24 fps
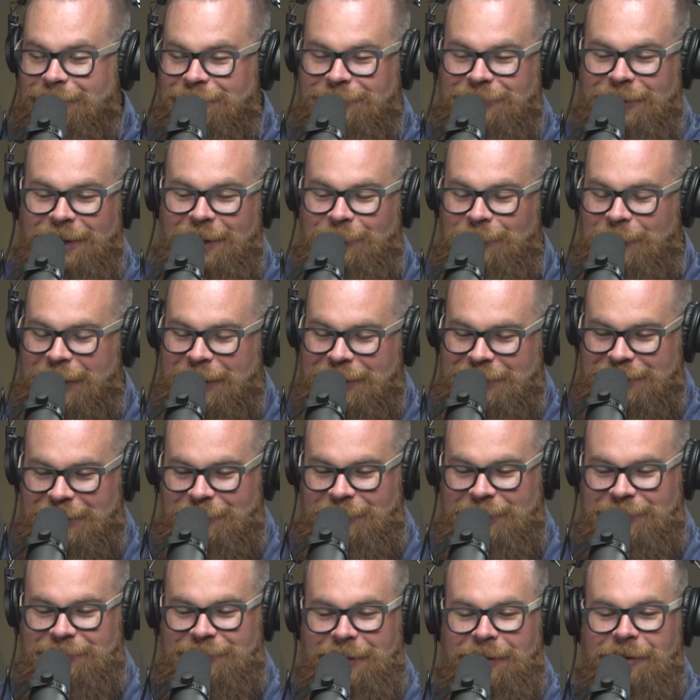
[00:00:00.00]
do like these
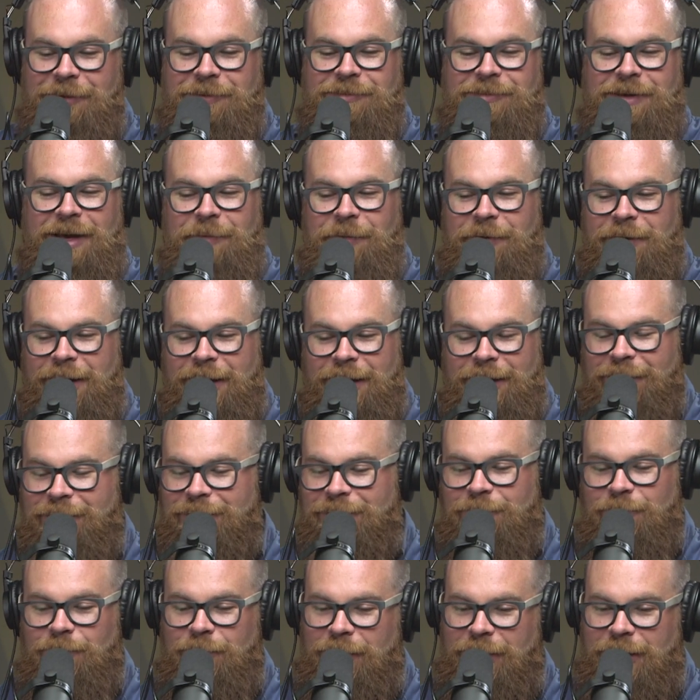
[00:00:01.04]
topics. I mean,
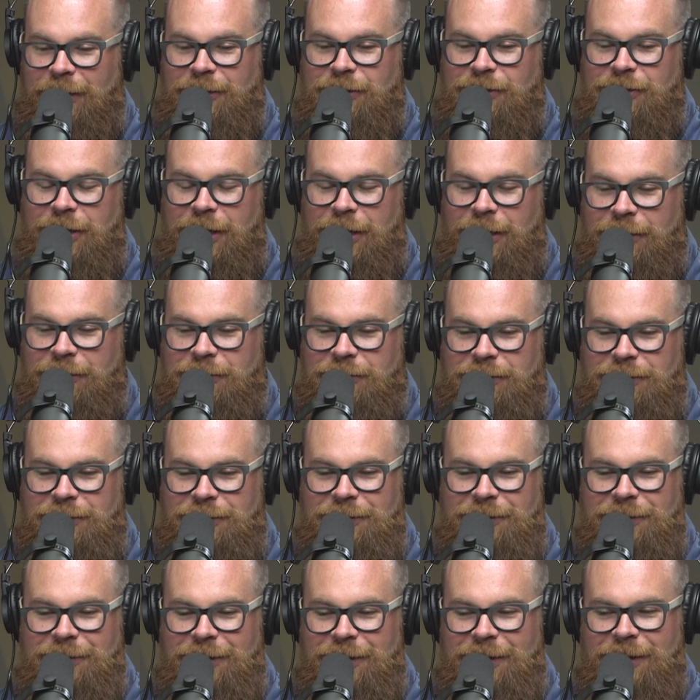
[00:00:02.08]
psychocybernetics really
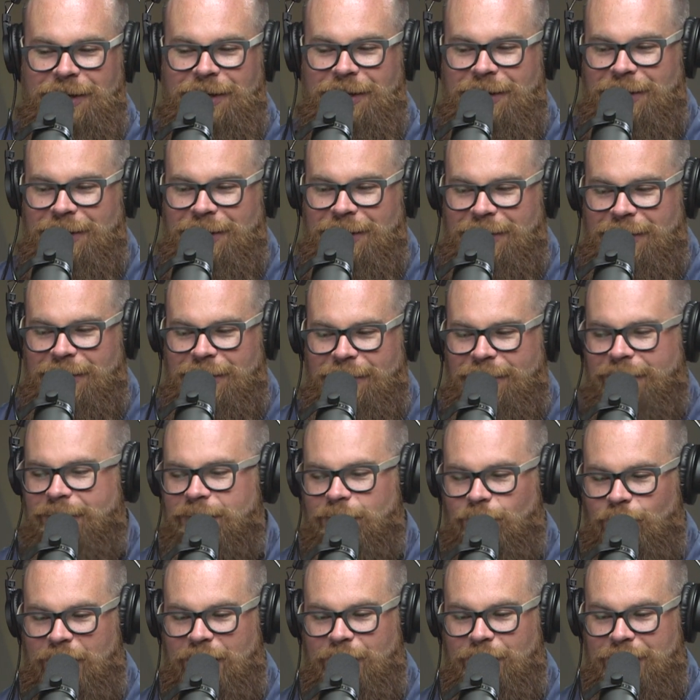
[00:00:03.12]
changed
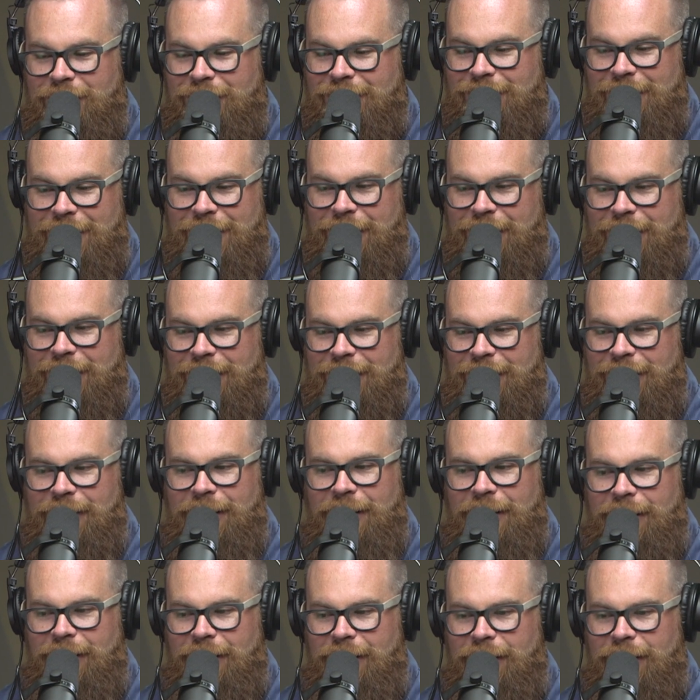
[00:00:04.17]
the way we think.